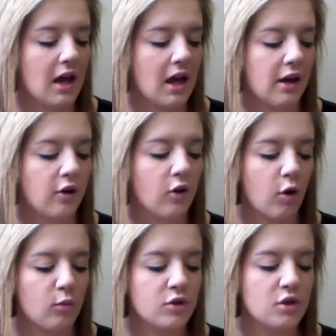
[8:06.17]
and it'll
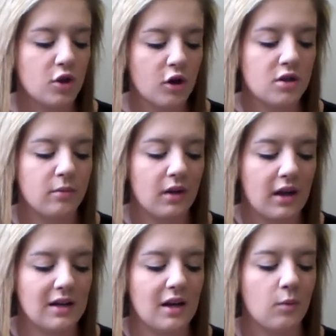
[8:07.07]
almost start to
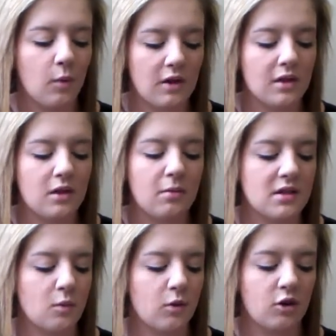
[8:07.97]
blend in with the
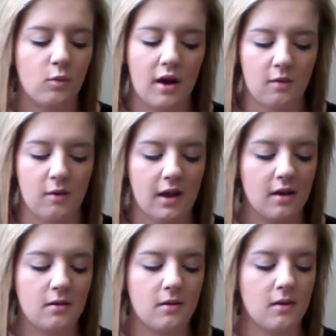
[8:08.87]
piece of wood right away.